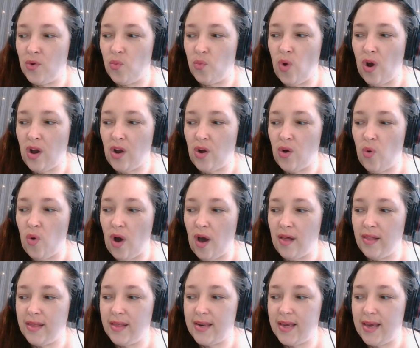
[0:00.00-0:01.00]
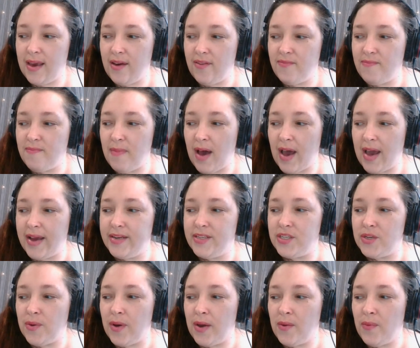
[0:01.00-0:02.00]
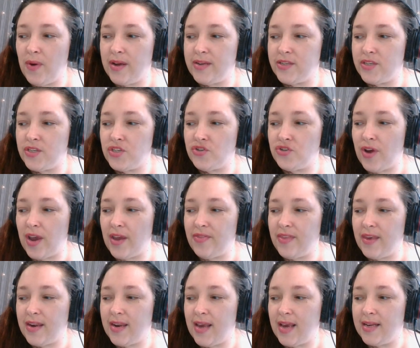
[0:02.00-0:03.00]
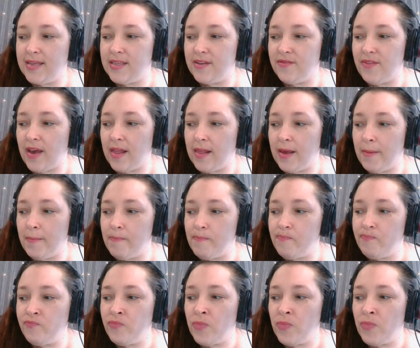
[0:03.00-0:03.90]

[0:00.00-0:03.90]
What quality of mind do I want to strengthen and develop?